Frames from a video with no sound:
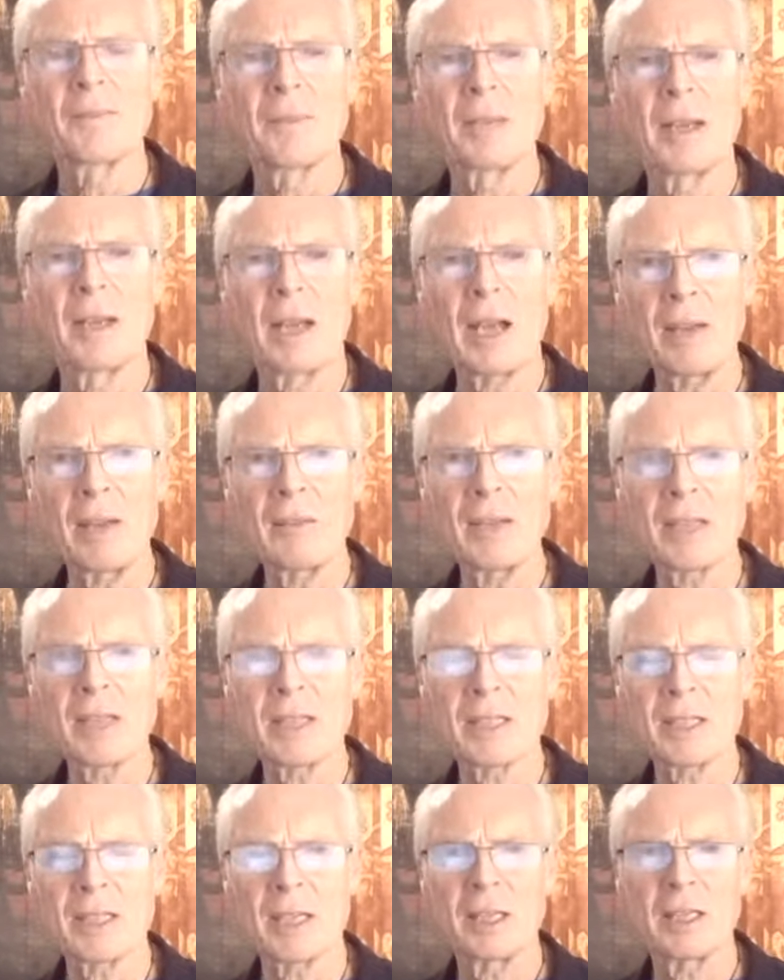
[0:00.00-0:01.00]
heavy,
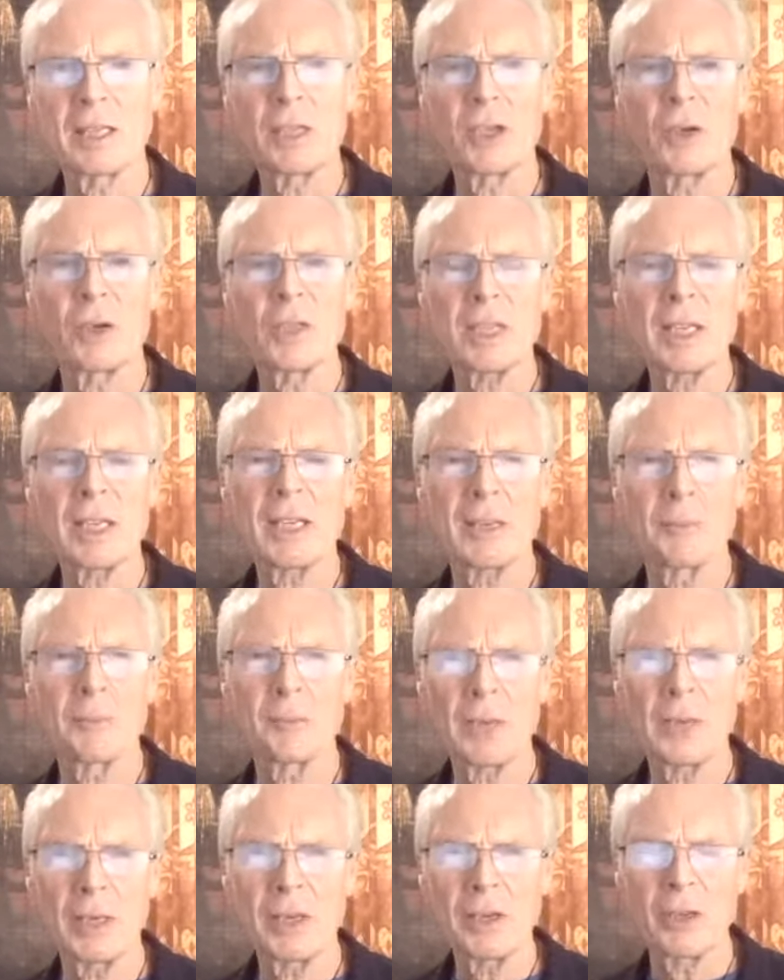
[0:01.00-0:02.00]
it's like a
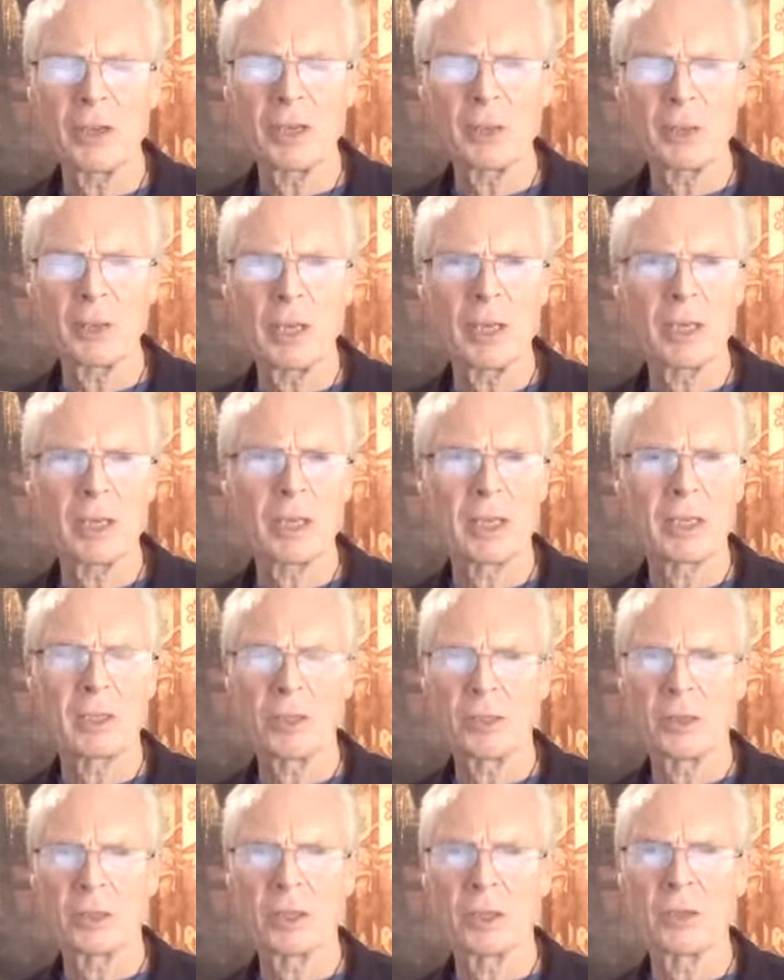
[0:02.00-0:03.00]
period where
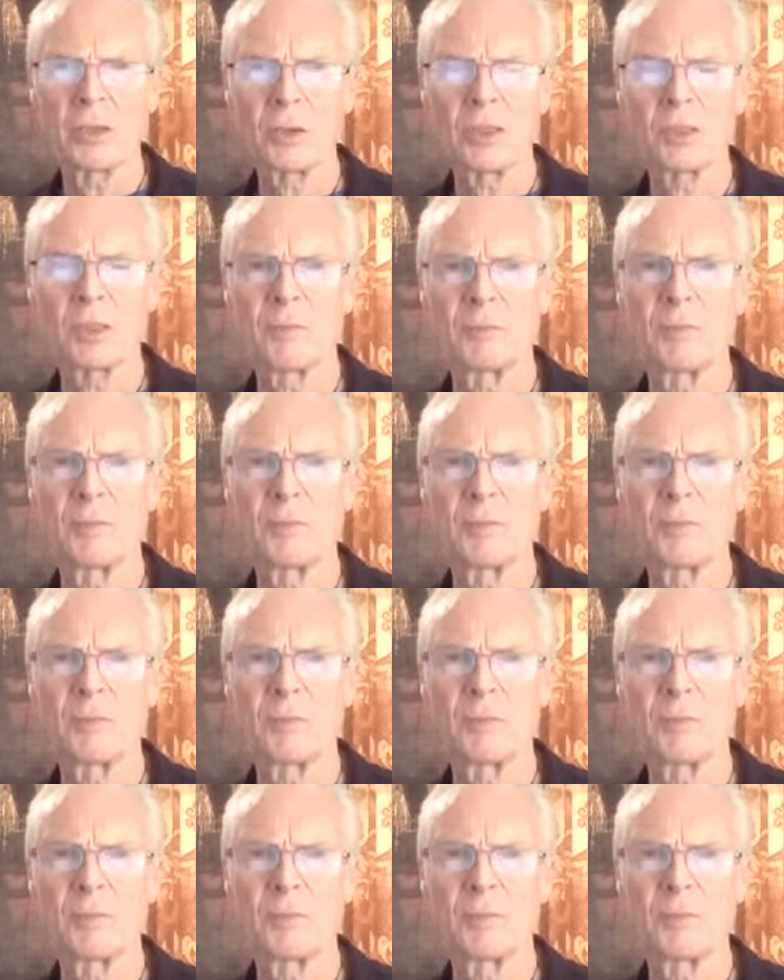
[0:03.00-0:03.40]
you go to